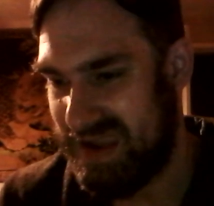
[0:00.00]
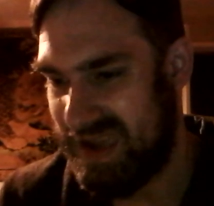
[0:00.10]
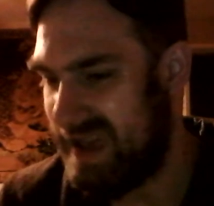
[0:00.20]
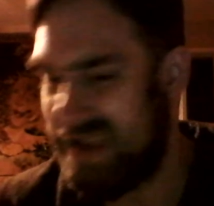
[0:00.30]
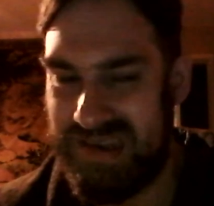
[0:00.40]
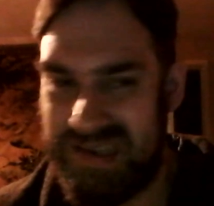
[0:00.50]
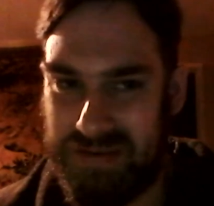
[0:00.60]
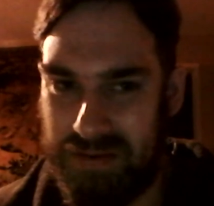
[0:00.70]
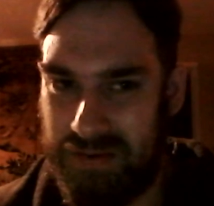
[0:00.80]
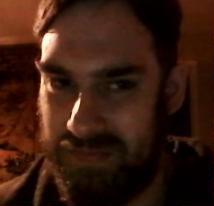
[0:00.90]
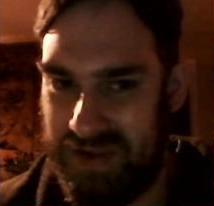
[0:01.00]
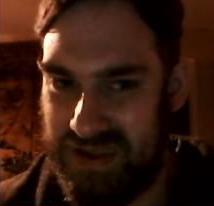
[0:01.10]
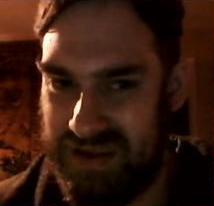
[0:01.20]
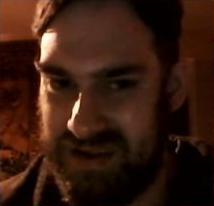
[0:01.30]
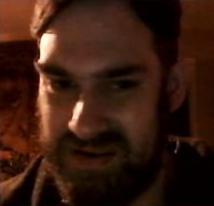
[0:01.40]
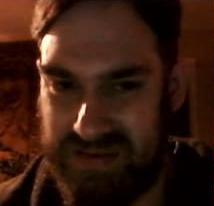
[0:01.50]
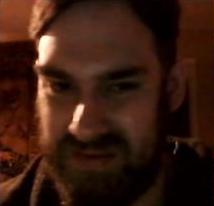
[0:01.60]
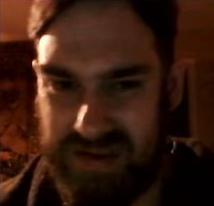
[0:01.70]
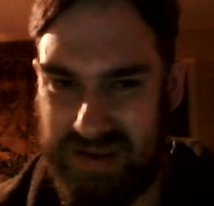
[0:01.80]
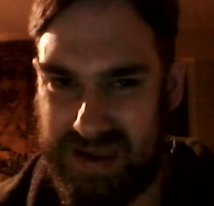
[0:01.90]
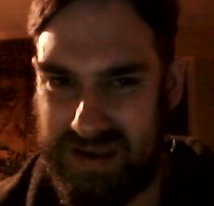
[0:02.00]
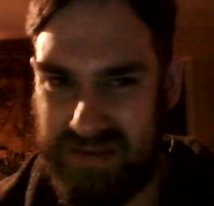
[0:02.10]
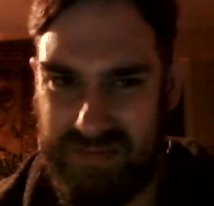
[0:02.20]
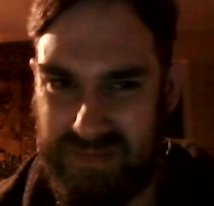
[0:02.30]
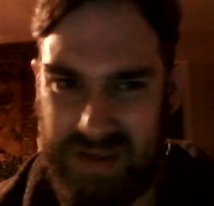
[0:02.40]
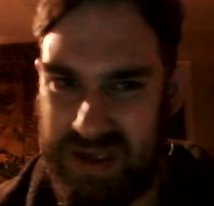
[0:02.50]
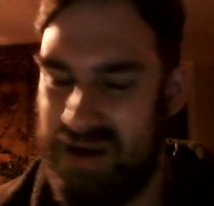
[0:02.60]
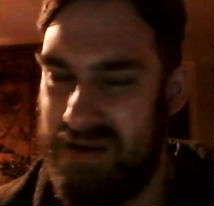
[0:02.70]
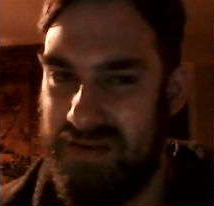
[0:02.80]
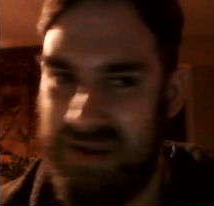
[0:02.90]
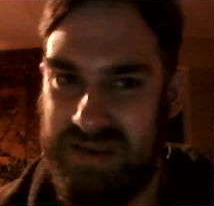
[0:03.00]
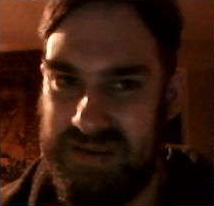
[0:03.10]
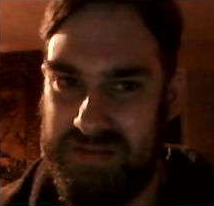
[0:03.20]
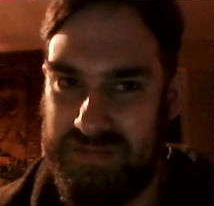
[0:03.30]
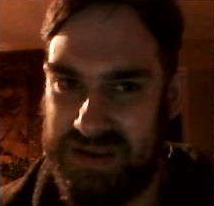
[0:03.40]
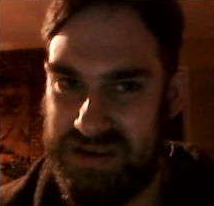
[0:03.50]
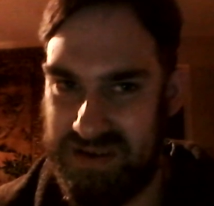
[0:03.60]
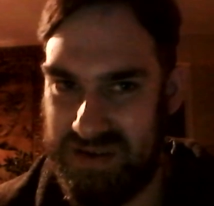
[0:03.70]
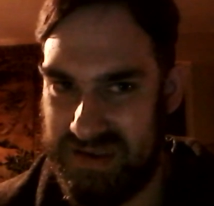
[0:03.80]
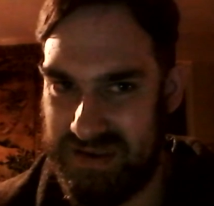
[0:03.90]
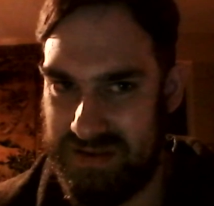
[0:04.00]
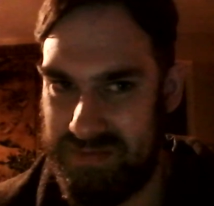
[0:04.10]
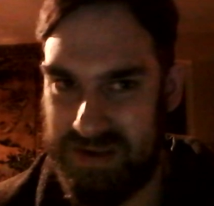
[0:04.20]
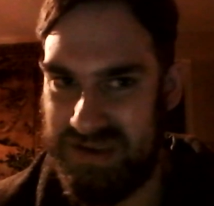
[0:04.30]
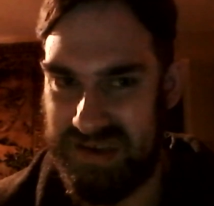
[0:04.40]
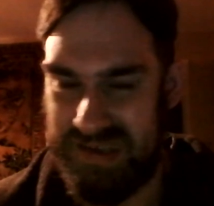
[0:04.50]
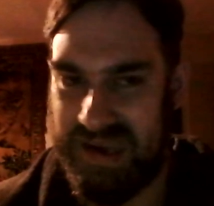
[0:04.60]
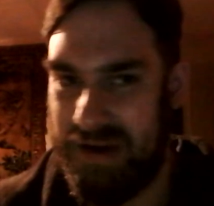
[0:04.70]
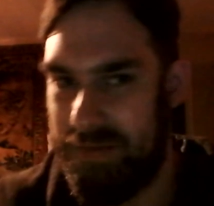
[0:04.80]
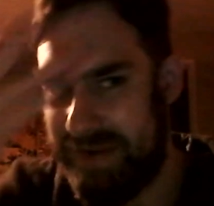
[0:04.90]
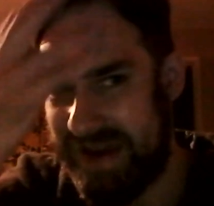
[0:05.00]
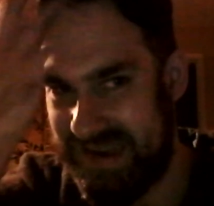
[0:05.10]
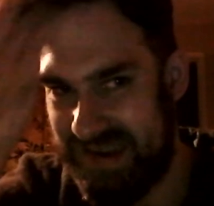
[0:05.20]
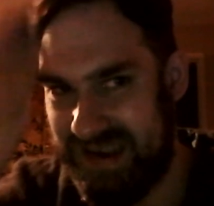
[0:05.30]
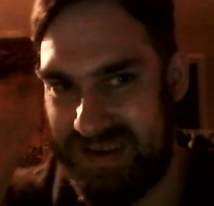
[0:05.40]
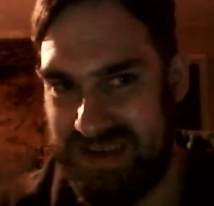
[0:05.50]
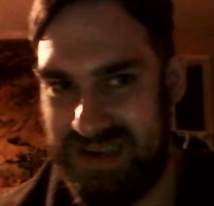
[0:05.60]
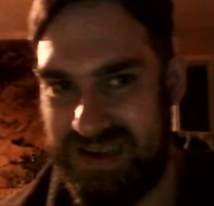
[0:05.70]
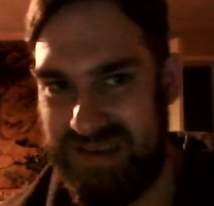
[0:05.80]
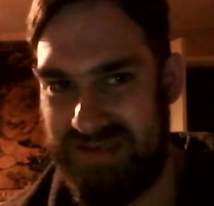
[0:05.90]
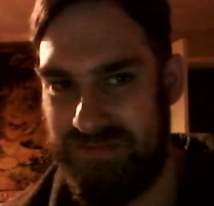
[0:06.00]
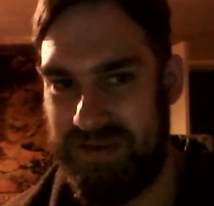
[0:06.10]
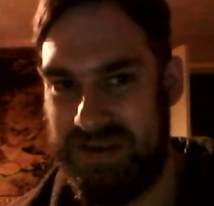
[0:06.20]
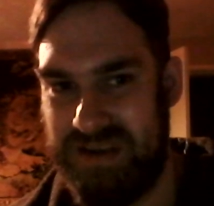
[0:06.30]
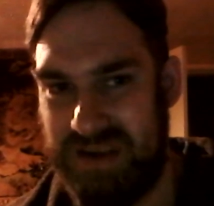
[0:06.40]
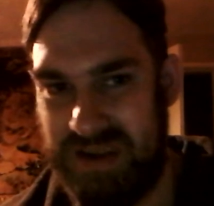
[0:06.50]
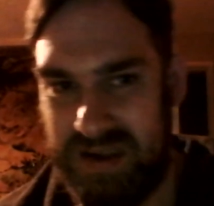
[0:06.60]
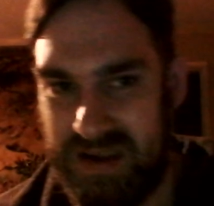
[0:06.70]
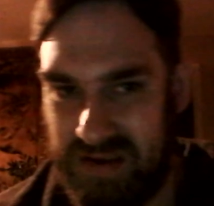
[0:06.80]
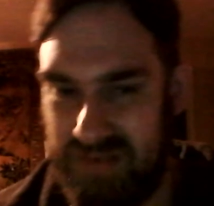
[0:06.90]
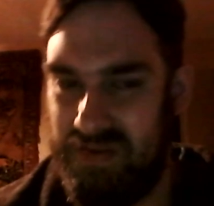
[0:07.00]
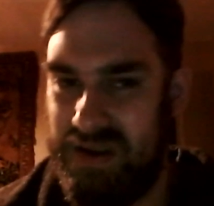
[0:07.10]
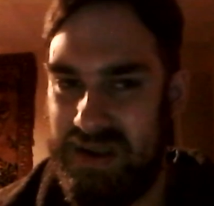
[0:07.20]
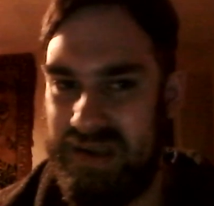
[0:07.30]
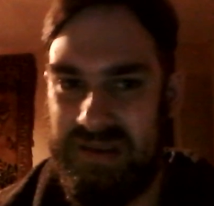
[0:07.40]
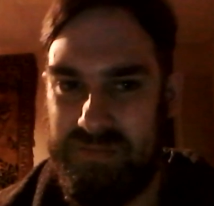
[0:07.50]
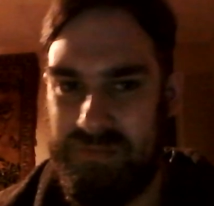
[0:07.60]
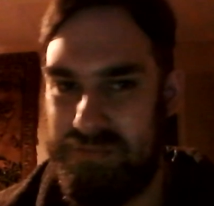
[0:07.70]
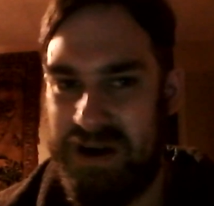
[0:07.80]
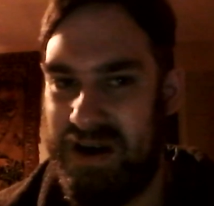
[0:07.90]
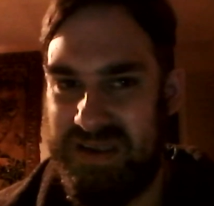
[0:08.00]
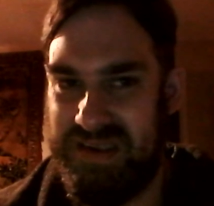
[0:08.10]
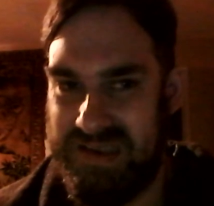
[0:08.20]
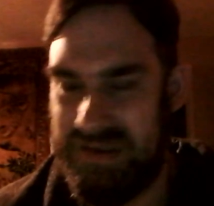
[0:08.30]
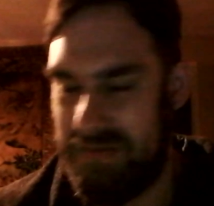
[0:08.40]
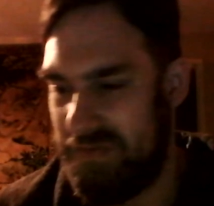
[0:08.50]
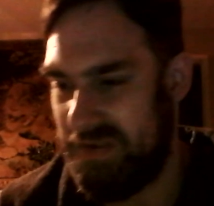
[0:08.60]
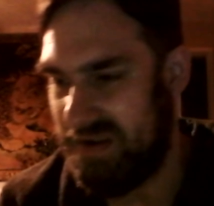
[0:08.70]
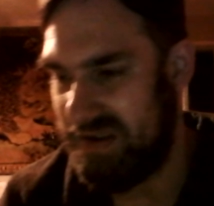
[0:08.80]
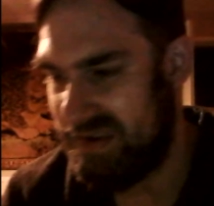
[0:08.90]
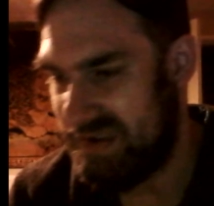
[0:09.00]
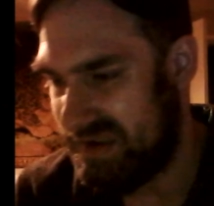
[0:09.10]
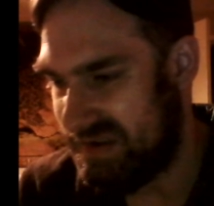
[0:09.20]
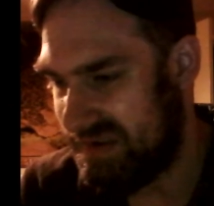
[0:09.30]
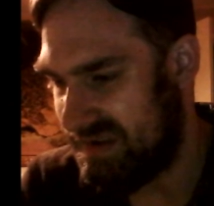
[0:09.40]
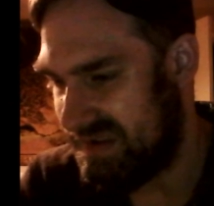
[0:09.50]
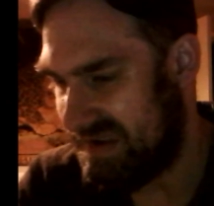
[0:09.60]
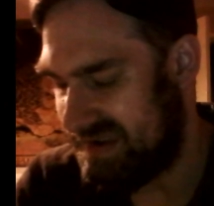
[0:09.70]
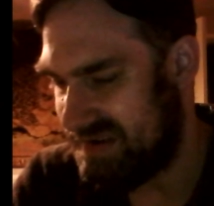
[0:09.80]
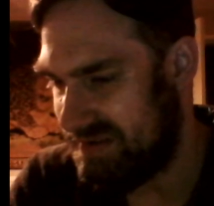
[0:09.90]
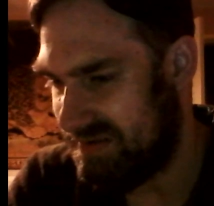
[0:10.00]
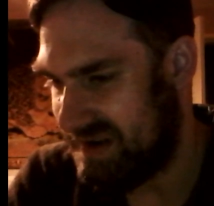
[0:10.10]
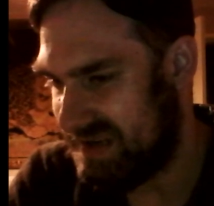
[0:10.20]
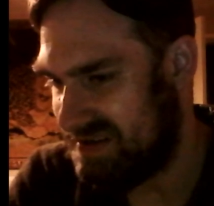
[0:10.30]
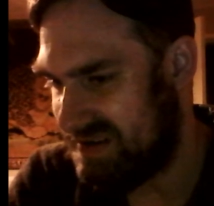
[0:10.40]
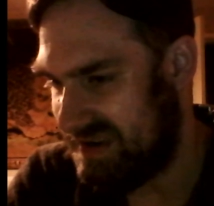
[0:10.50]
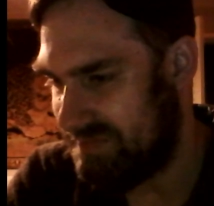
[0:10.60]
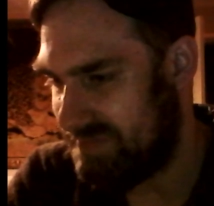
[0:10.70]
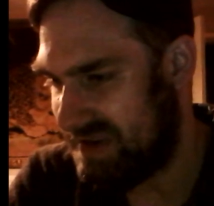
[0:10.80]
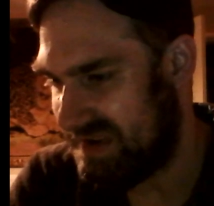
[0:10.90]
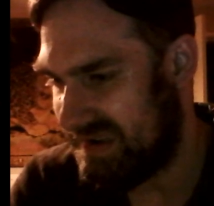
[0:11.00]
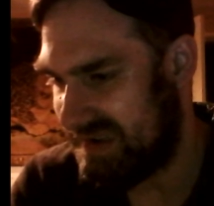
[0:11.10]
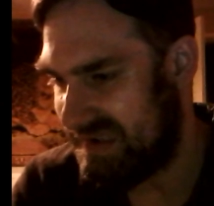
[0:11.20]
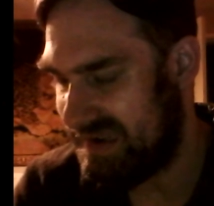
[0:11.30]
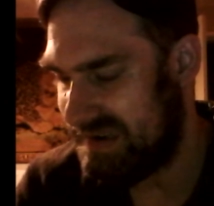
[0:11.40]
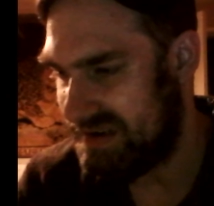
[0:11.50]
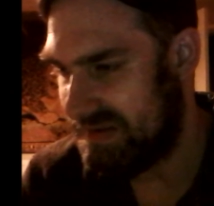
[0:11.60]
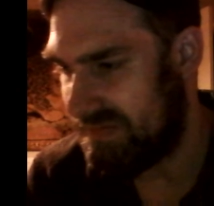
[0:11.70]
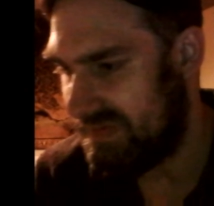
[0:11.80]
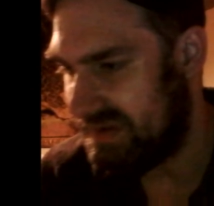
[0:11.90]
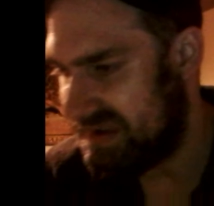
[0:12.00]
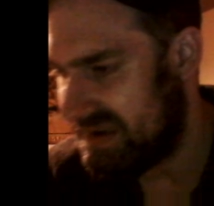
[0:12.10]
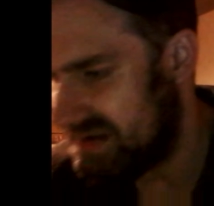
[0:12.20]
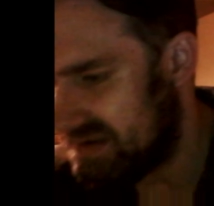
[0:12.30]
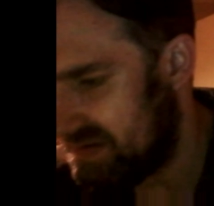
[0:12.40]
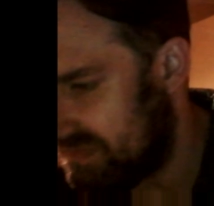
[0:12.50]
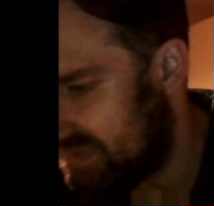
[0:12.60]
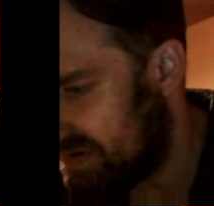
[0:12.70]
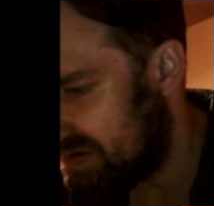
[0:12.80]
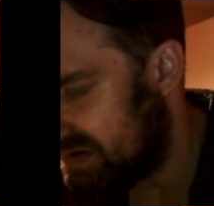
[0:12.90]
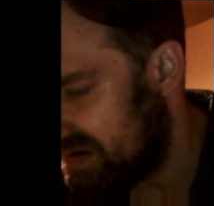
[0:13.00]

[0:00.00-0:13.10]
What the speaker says: And it's sort of her individualism and just how badass she is, which really partly defines Letitia actually, and makes her such a fun